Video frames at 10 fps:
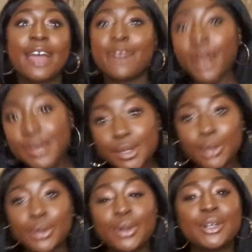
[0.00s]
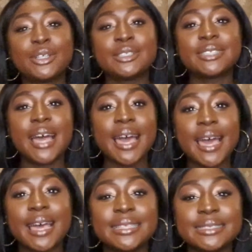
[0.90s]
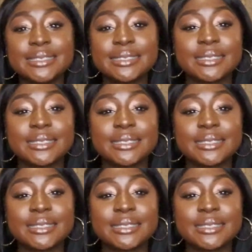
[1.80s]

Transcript: Focusing on God and